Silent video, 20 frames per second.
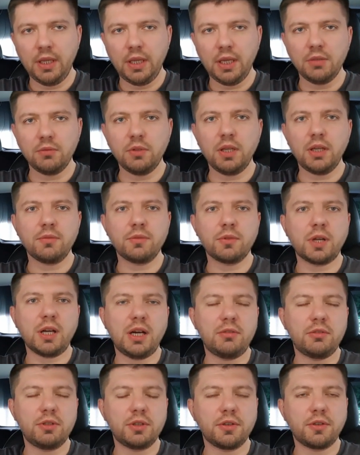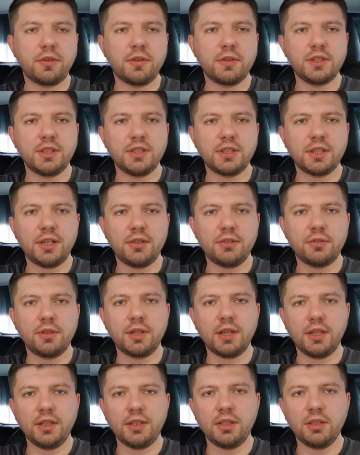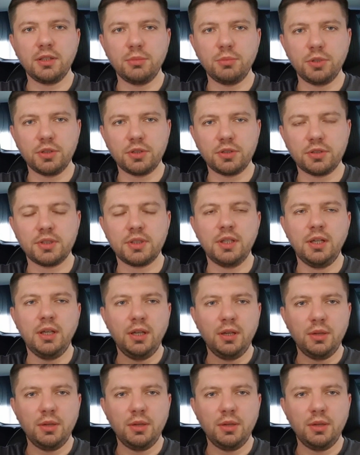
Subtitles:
and we have covered 608 kilometers